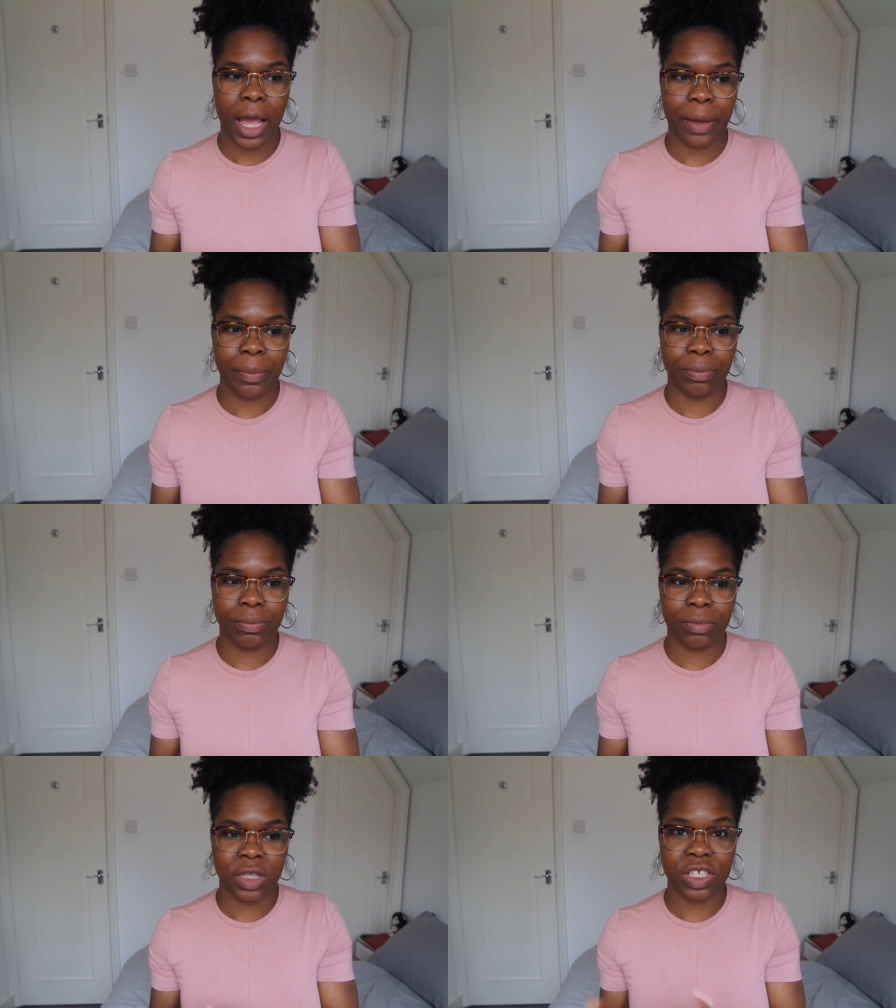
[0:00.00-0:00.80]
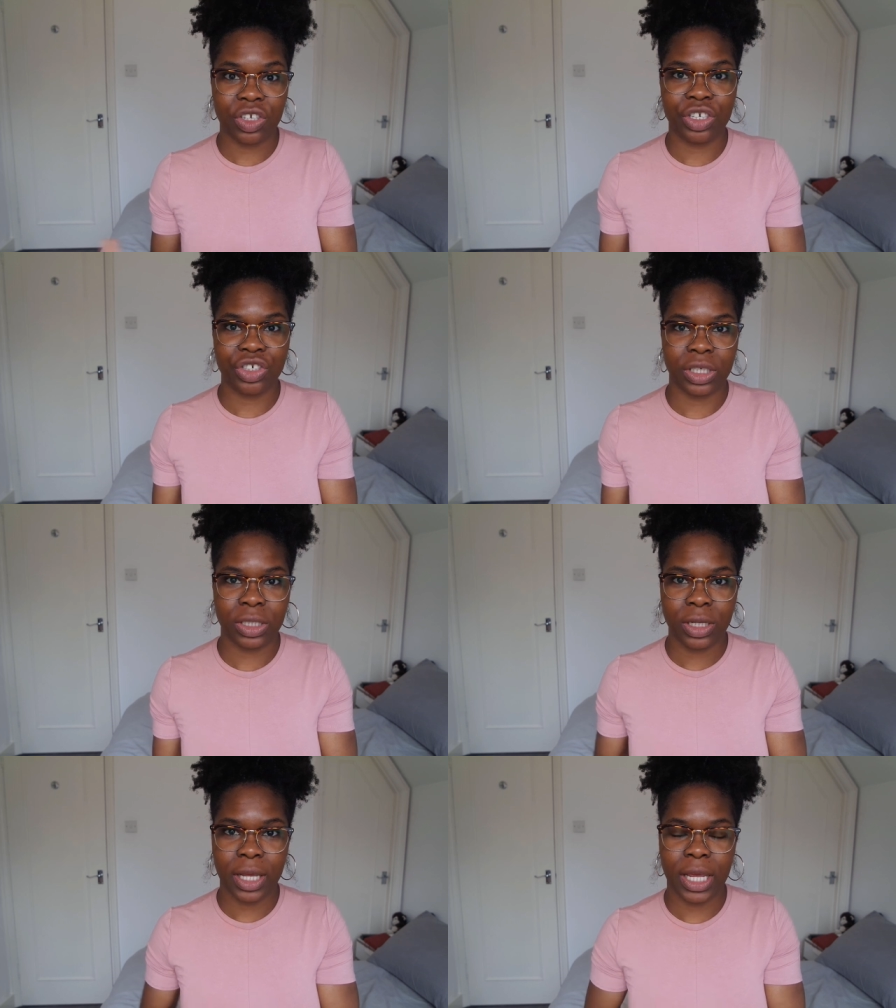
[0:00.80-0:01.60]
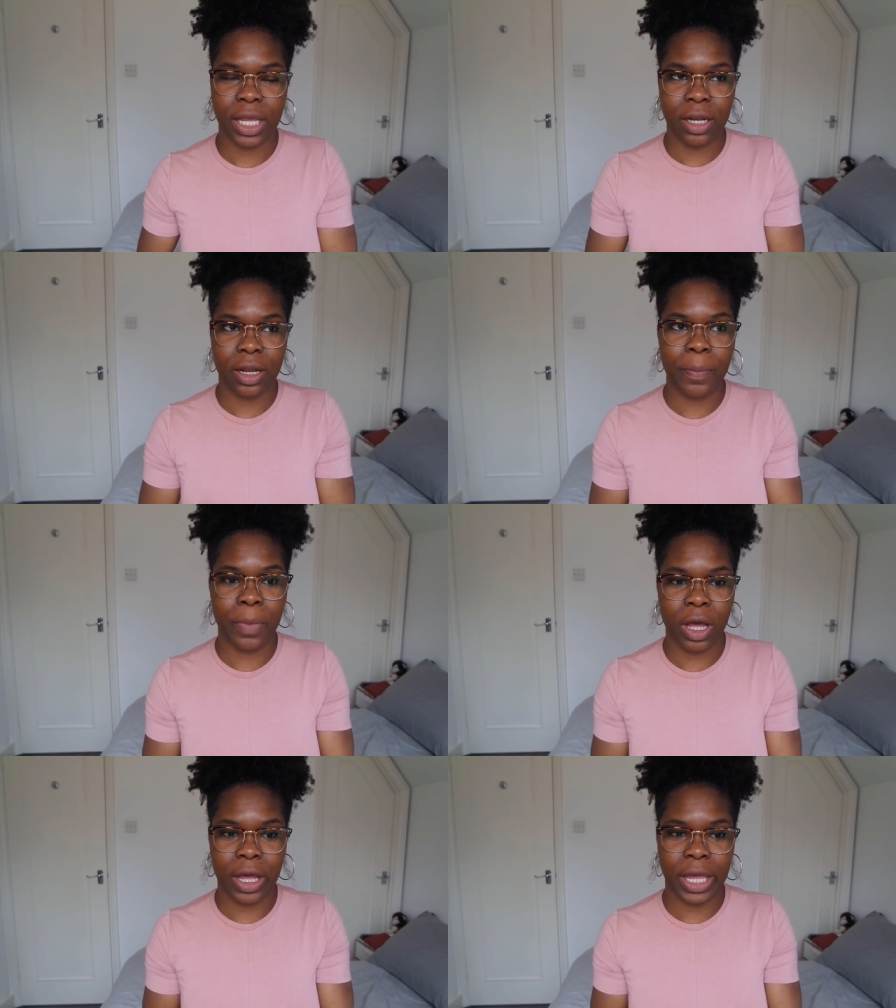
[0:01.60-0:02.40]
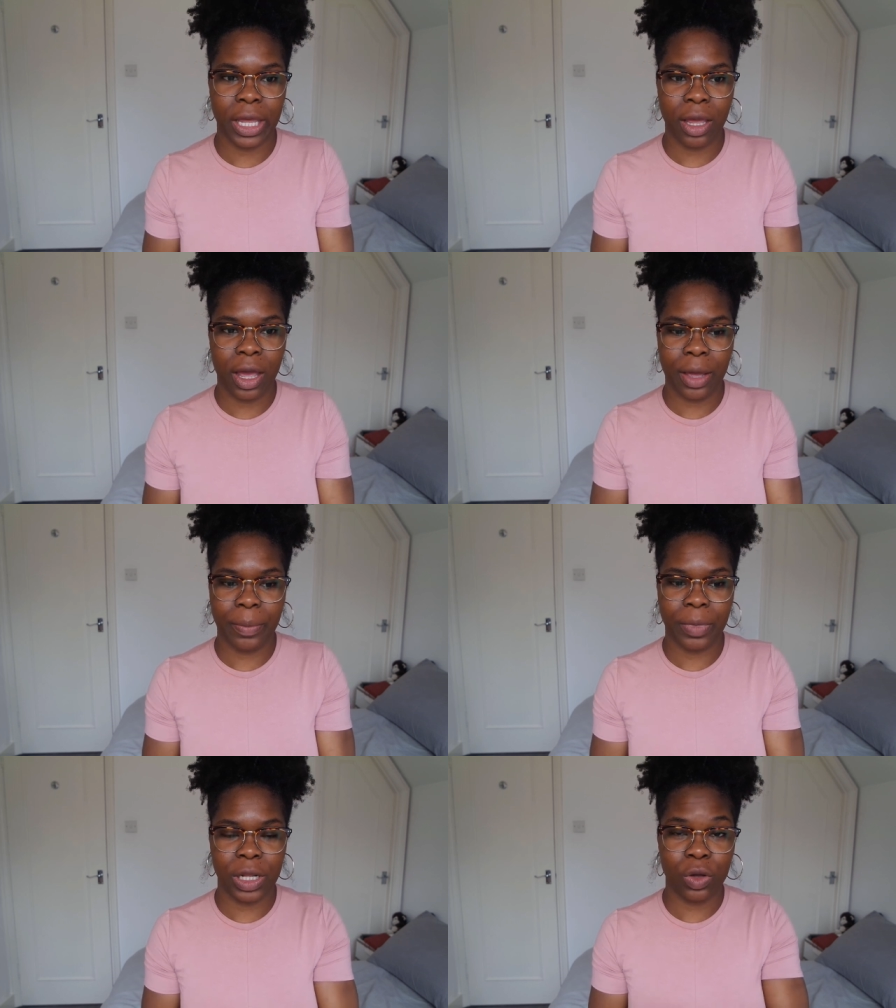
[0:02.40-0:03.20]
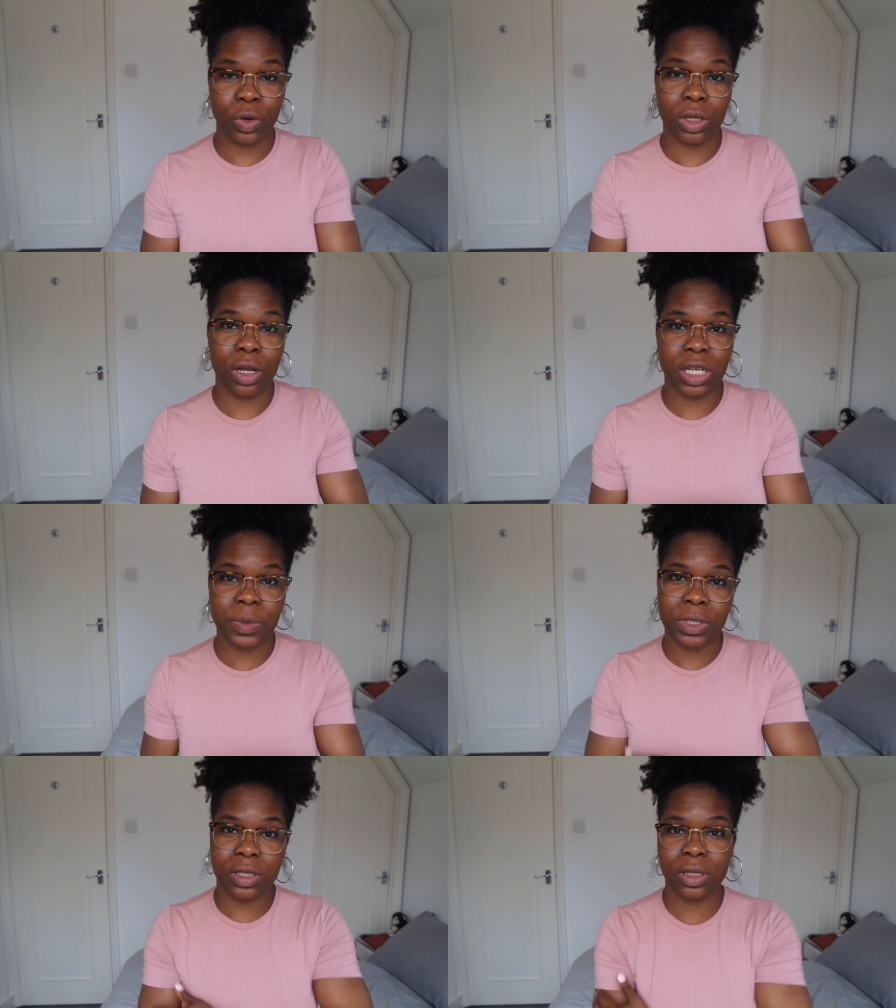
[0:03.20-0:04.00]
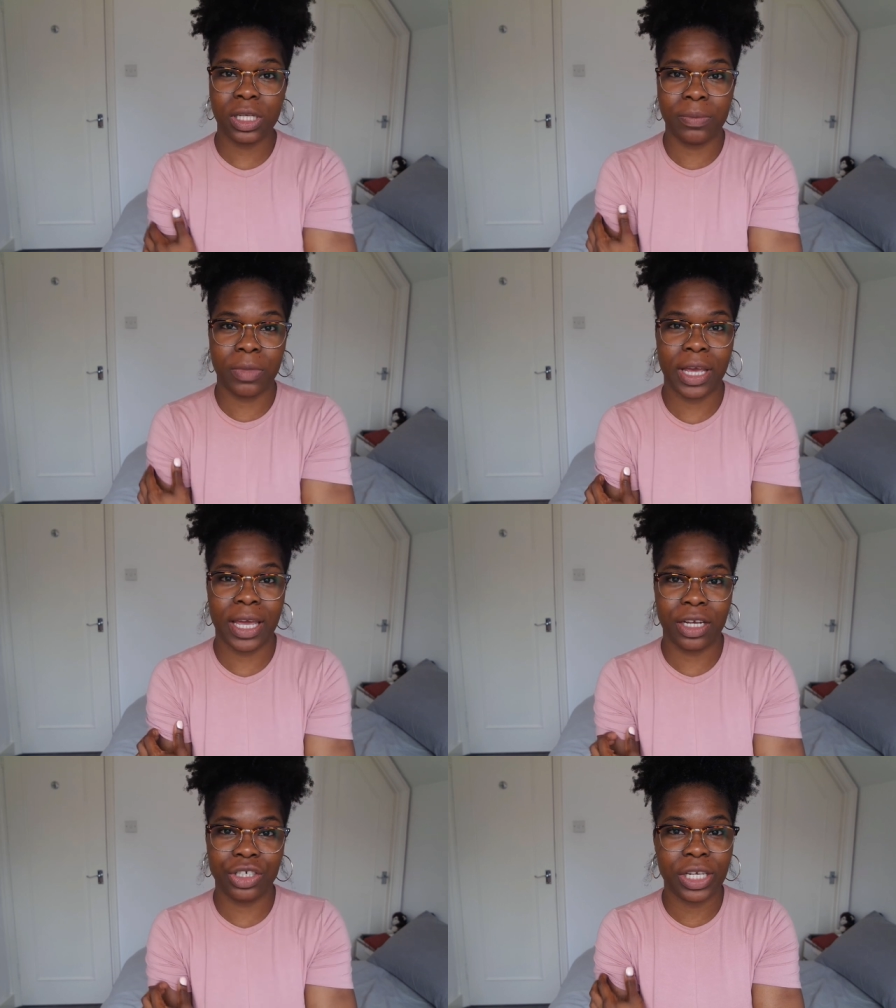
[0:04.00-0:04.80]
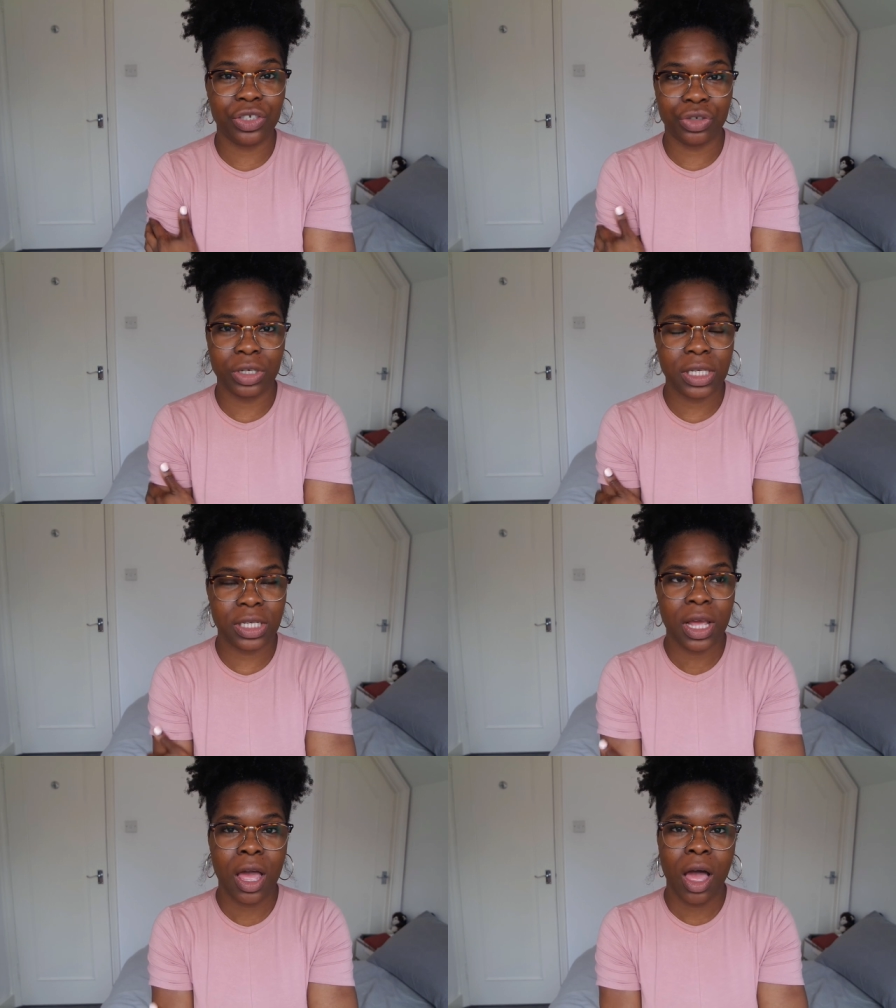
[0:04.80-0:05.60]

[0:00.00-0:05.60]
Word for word: um, surgeon in my um, local hospital, in my NHS trust.